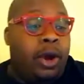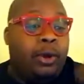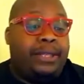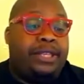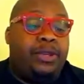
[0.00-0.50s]

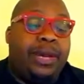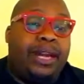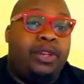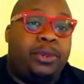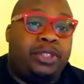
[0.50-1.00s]
Only thing you got
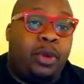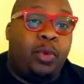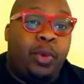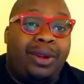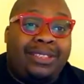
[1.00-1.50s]
to do is go to
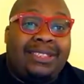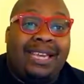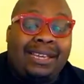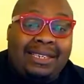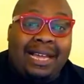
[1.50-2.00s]

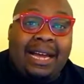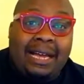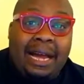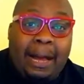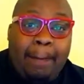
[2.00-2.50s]

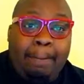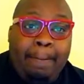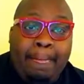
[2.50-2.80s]
wordstaylor.com.